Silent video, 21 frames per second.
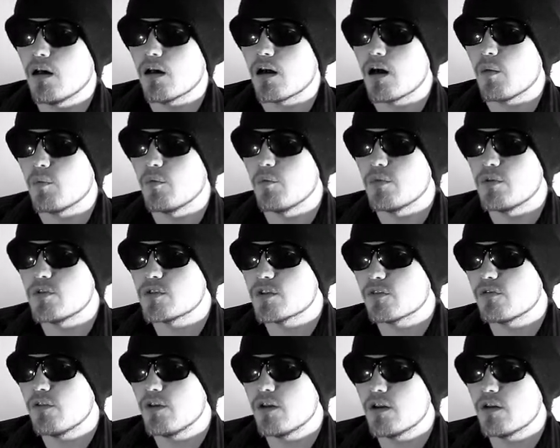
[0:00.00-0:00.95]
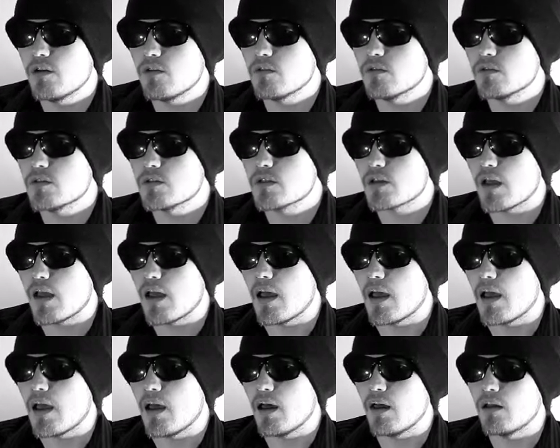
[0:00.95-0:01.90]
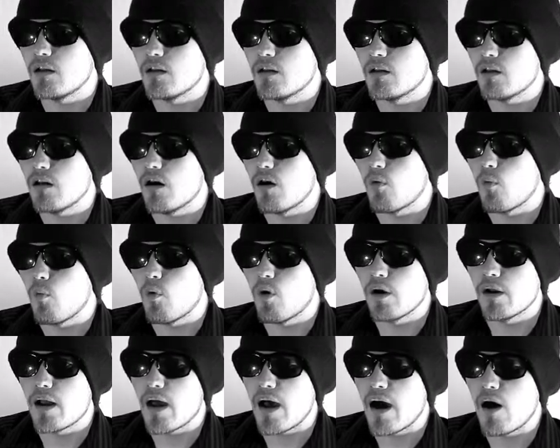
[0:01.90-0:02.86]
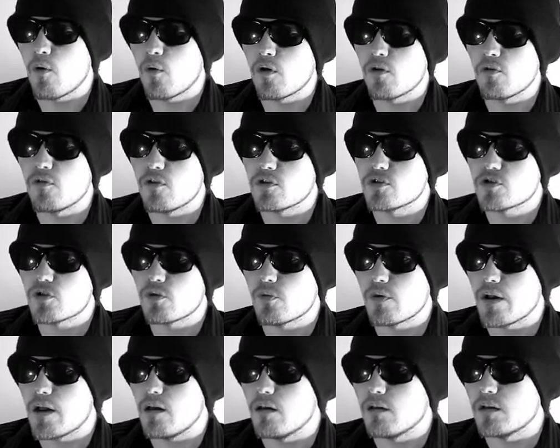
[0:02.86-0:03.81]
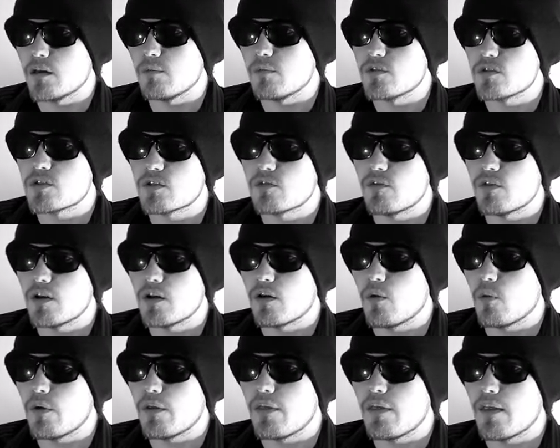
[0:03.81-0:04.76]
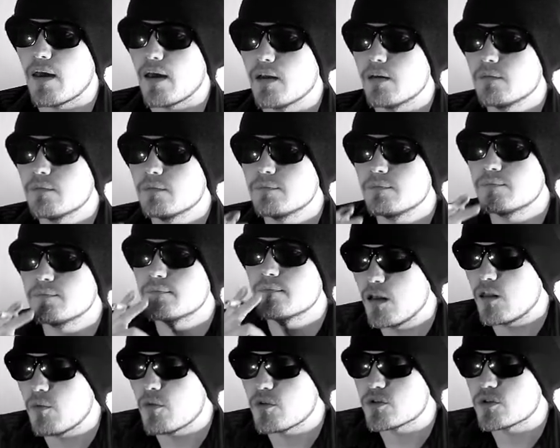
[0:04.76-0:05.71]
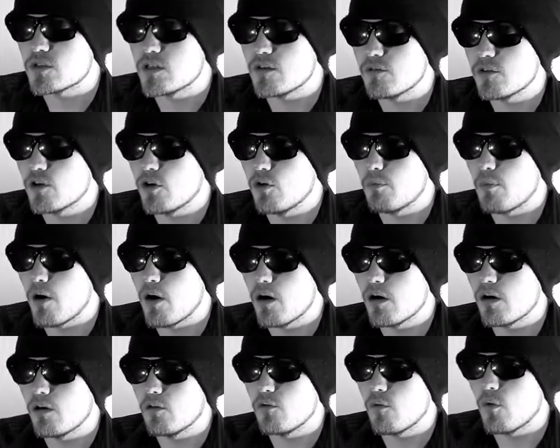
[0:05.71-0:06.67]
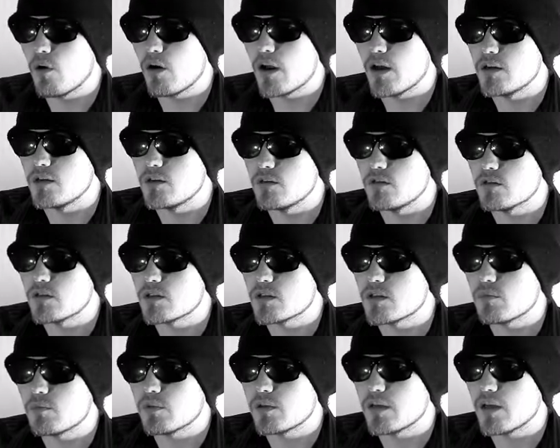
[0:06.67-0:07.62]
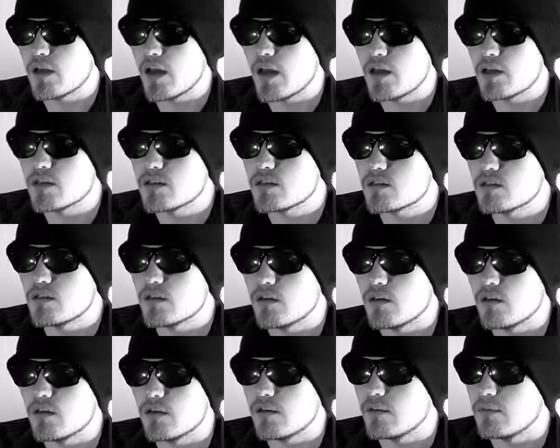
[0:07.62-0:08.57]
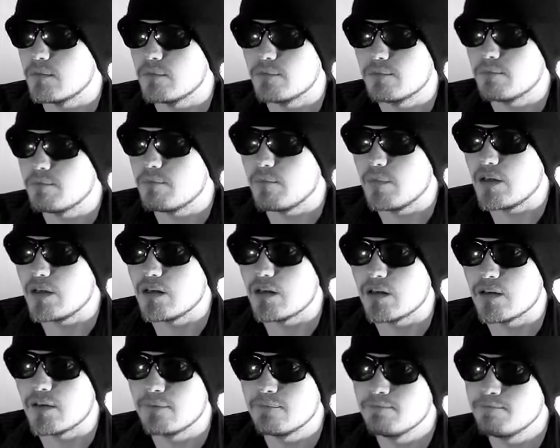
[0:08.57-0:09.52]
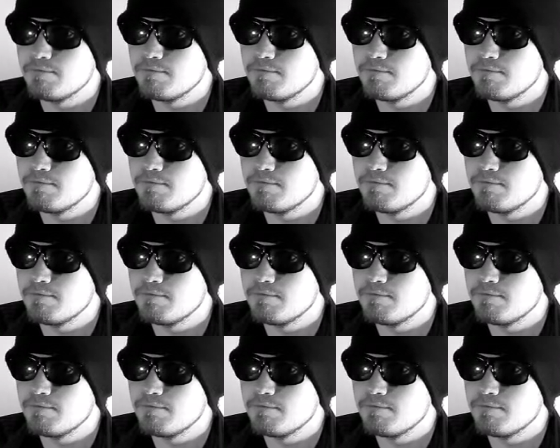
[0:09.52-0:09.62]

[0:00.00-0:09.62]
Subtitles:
a couple music videos, and a 1-hour virtual reality music video with that. The most difficult part of what I do simply has to be